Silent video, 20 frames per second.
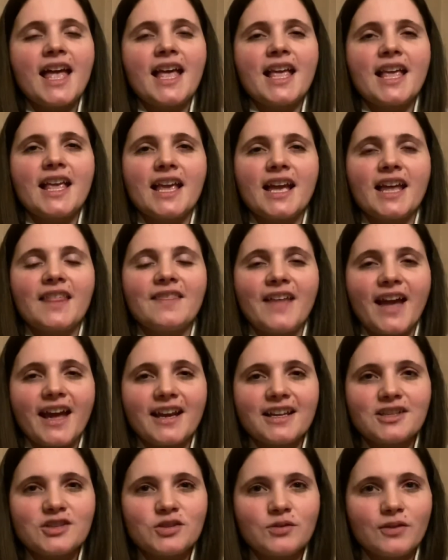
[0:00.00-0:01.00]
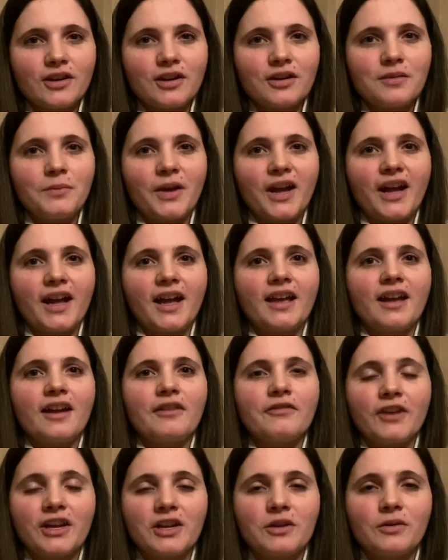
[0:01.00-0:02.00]
And that is triggered by a
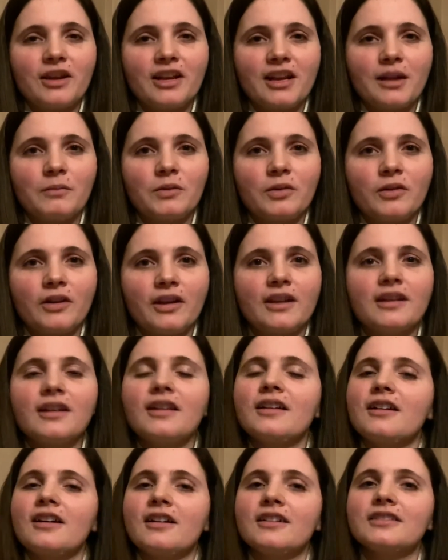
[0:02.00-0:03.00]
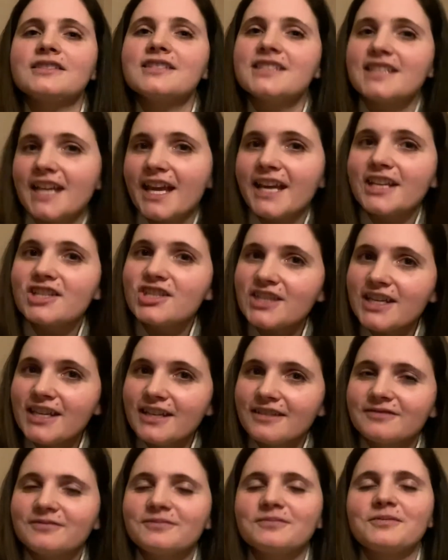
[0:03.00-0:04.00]
phytocannabinoid called THC,
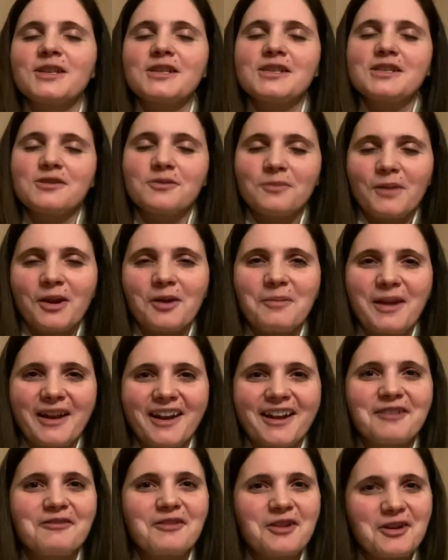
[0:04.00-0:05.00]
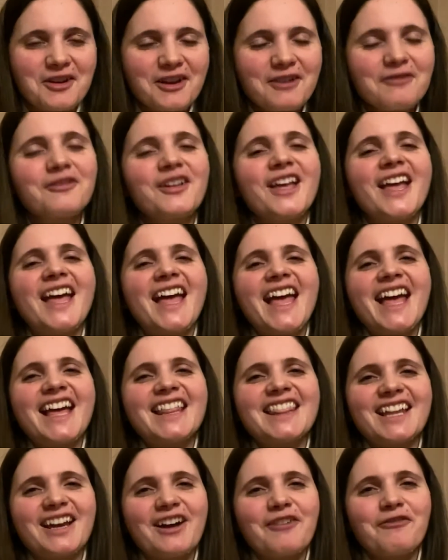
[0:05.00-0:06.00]
which you may or may not have heard of.
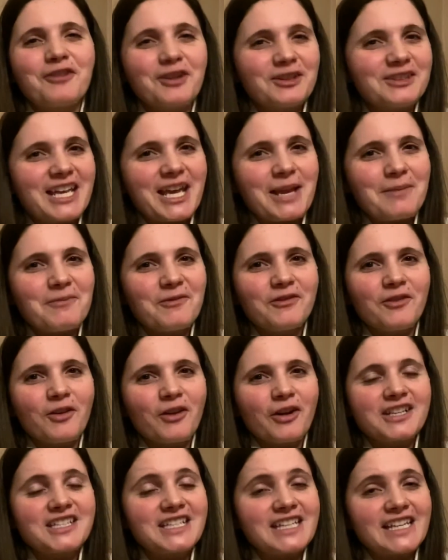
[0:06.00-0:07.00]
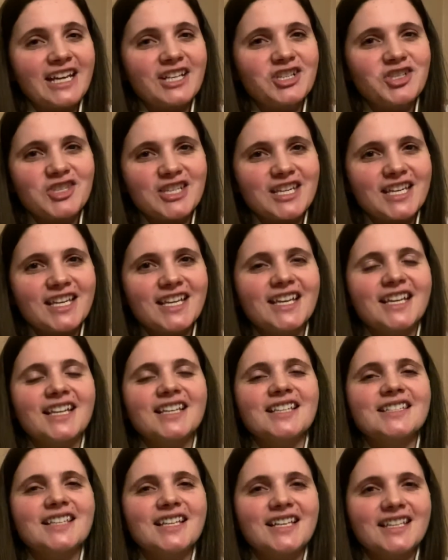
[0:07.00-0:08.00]
The full name for THC
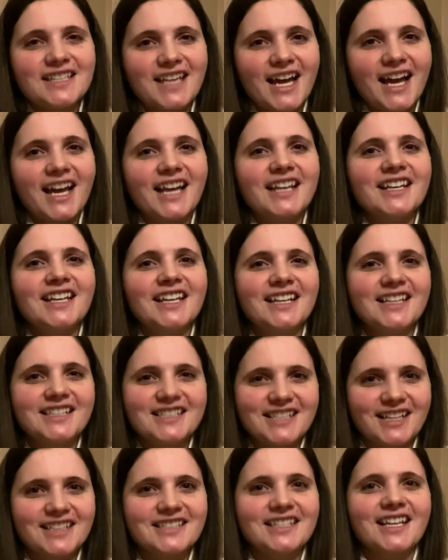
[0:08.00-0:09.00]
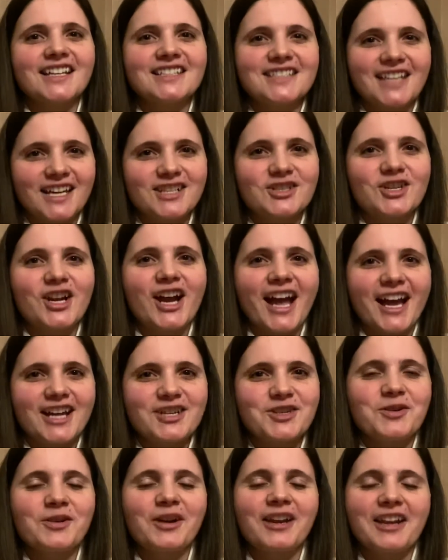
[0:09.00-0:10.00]
is
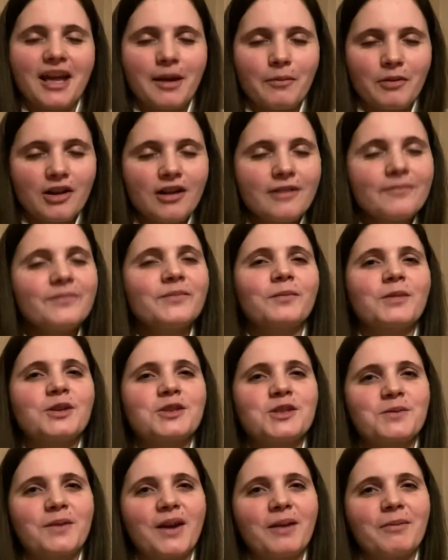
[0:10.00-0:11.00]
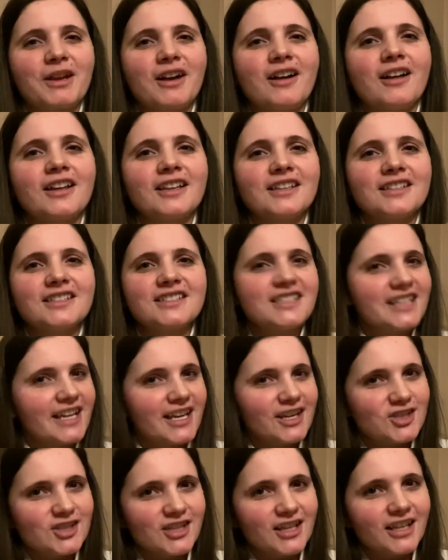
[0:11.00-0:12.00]
9-delta-tetrahydrocannabinol, which is why we call it
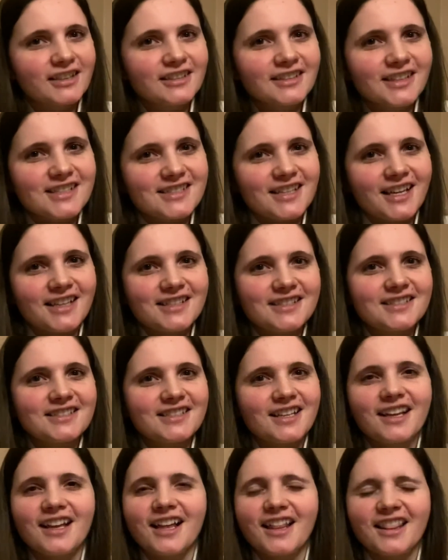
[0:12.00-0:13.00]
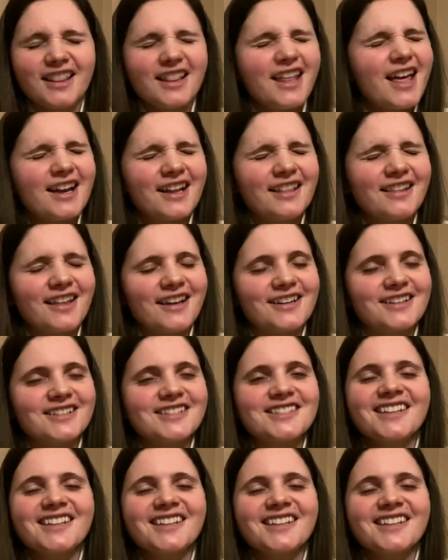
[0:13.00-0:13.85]
THC, because that's a lot of letters.